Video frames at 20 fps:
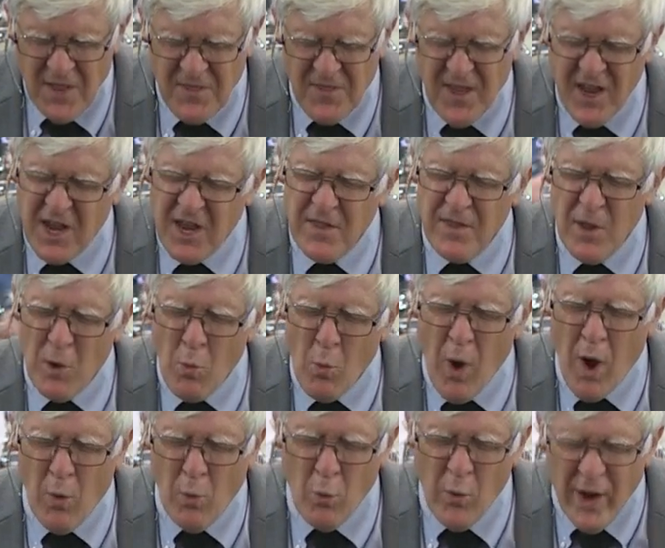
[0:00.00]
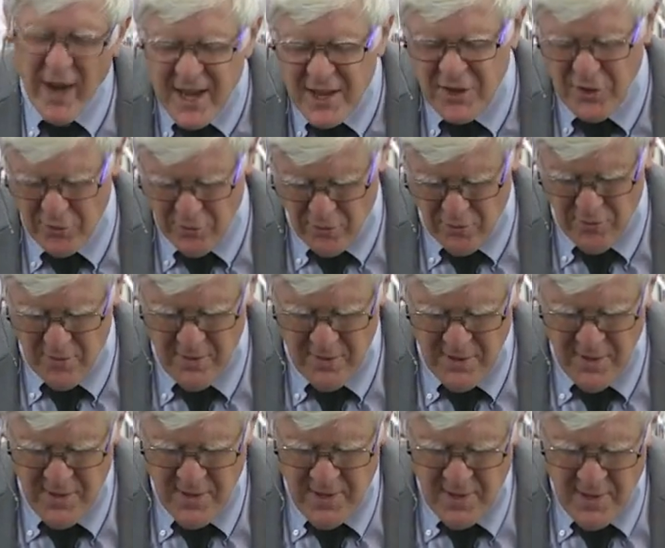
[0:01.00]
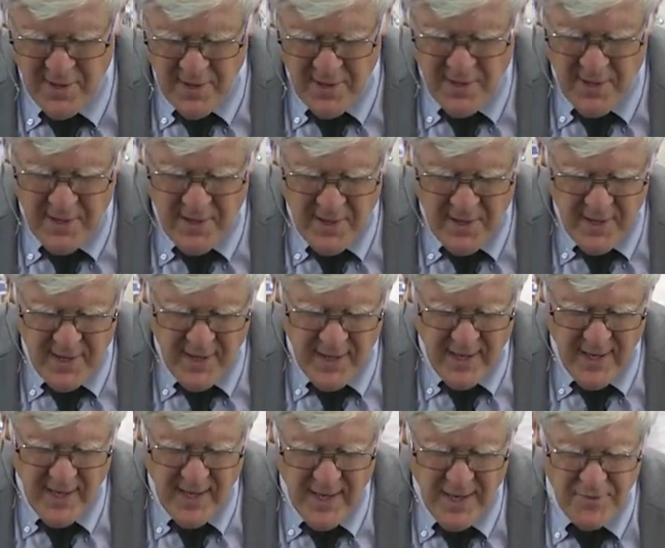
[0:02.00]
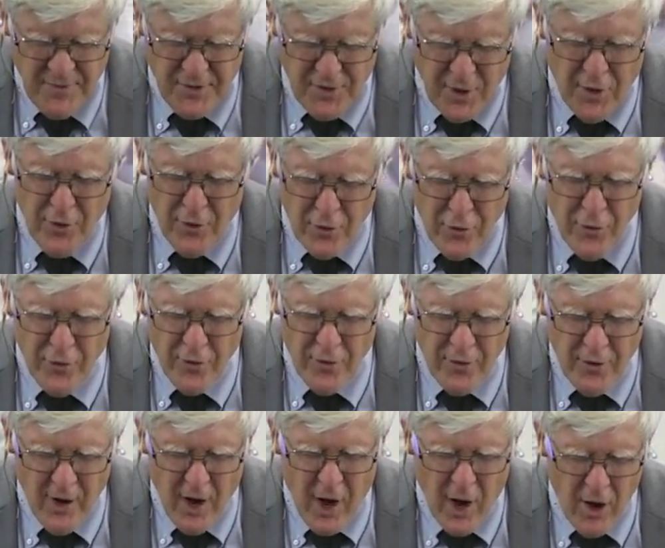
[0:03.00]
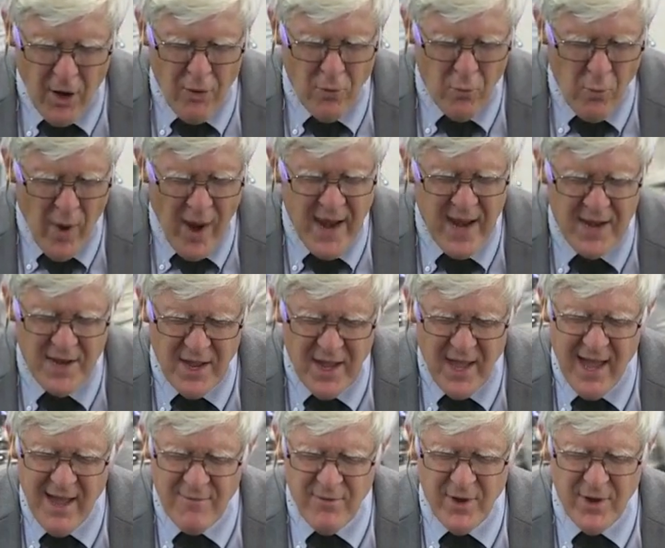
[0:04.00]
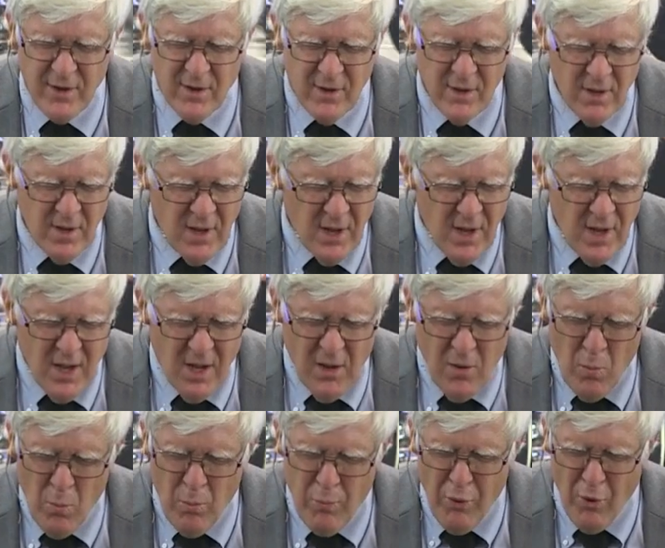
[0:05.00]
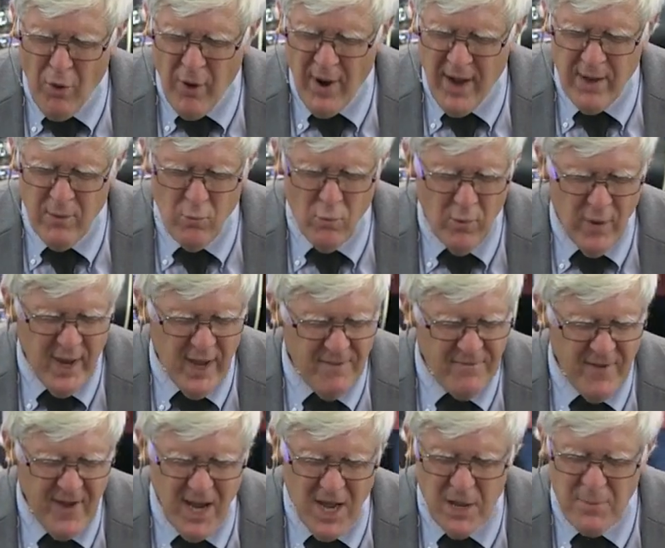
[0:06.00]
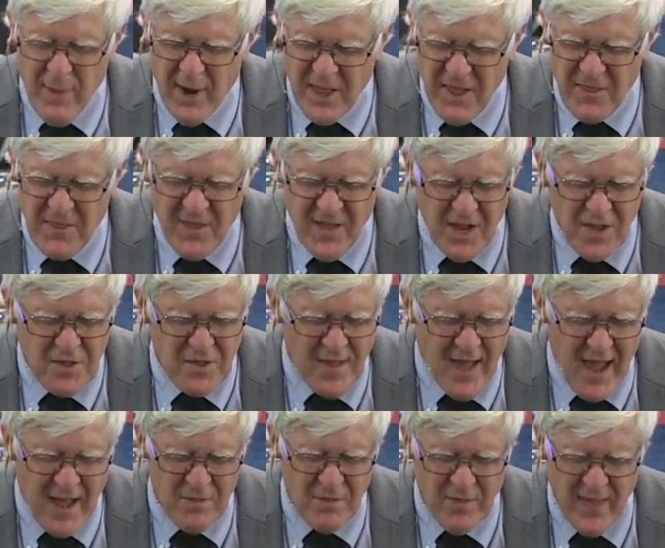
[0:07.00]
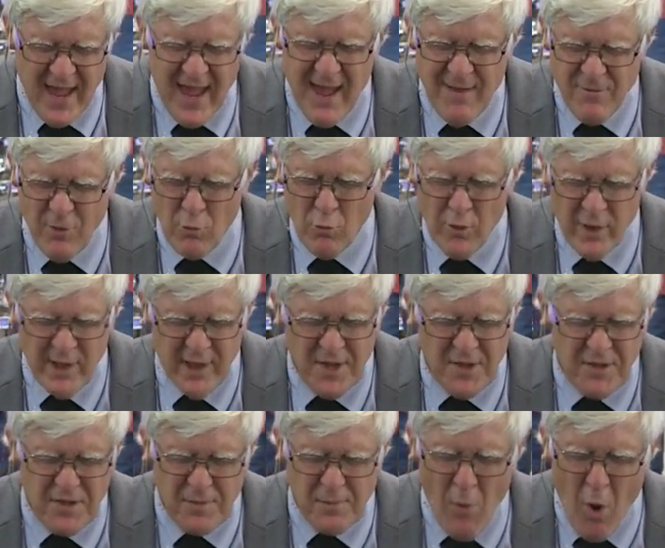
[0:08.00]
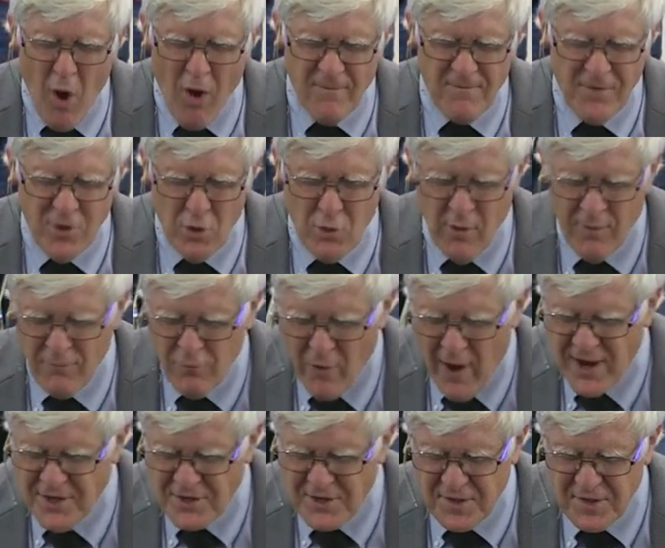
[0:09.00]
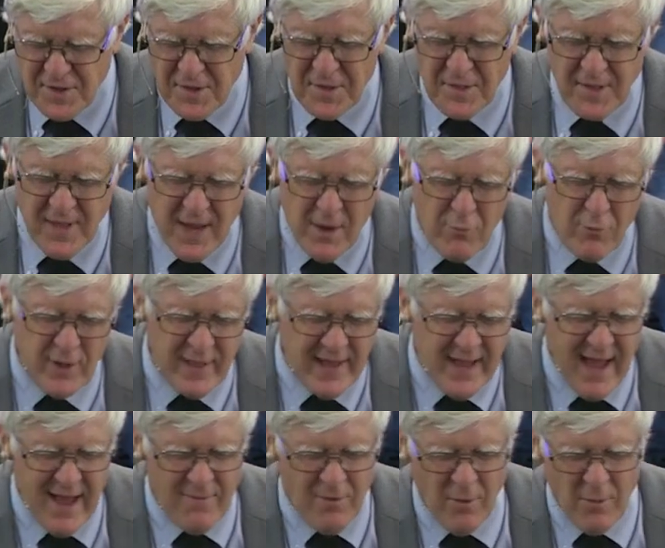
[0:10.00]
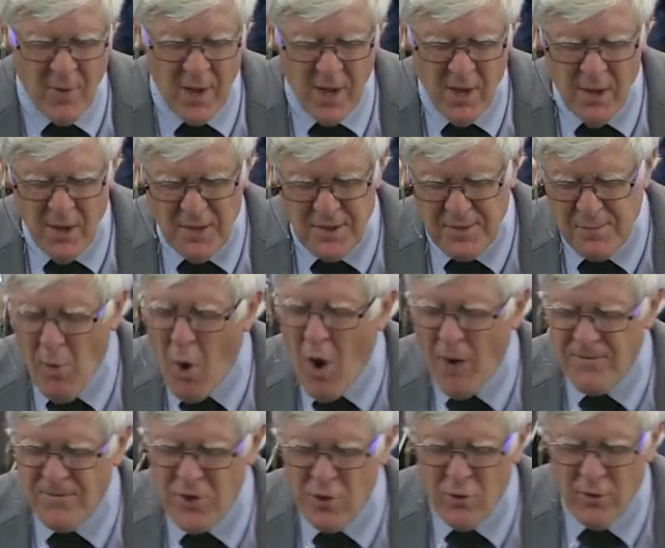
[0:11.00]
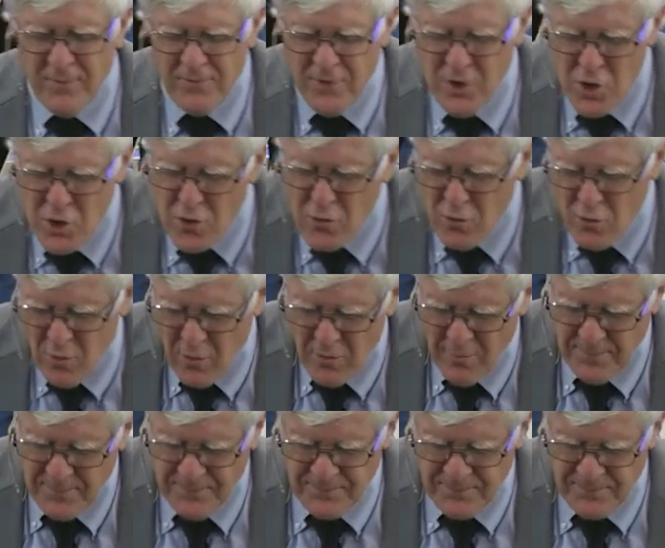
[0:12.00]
thinking that what we do is going to earn our way into heaven. Boy, if anybody thinks that, they have a really small view of righteousness. They really have a small view of you